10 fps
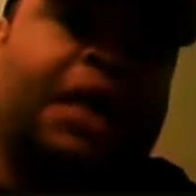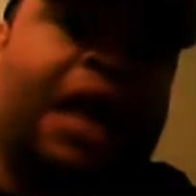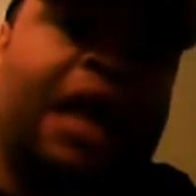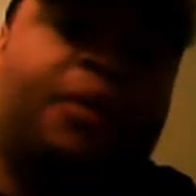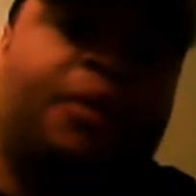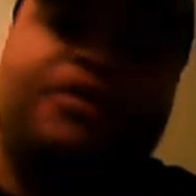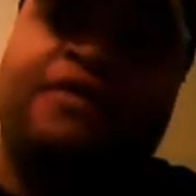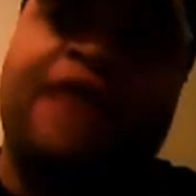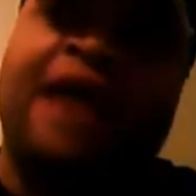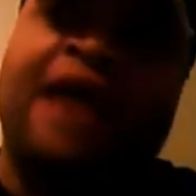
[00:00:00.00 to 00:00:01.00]
And it was the
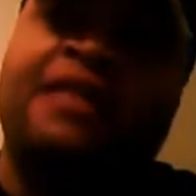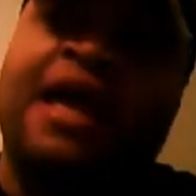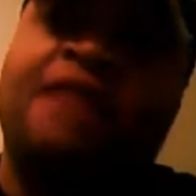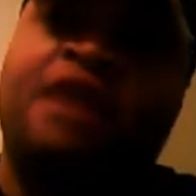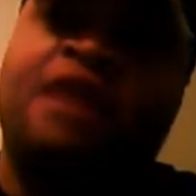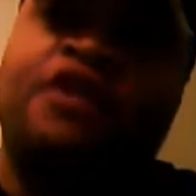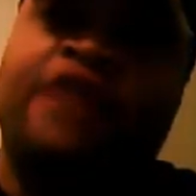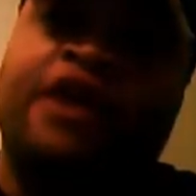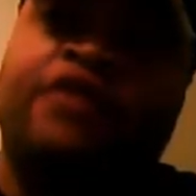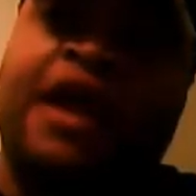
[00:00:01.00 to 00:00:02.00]
fact that The
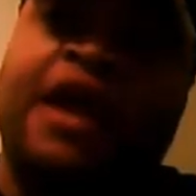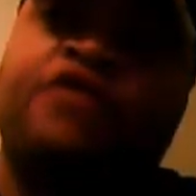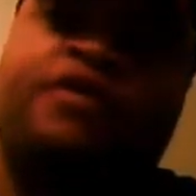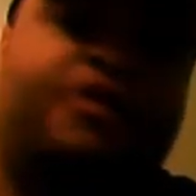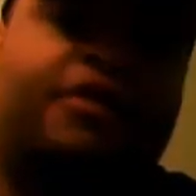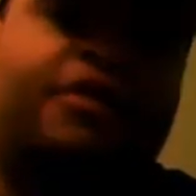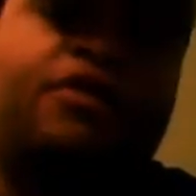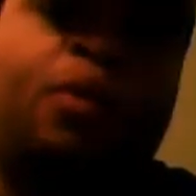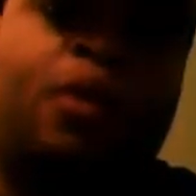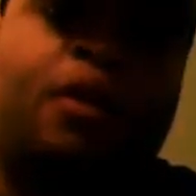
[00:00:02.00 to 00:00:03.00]
Undertaker's entrances
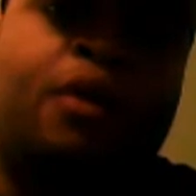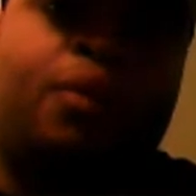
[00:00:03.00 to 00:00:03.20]
were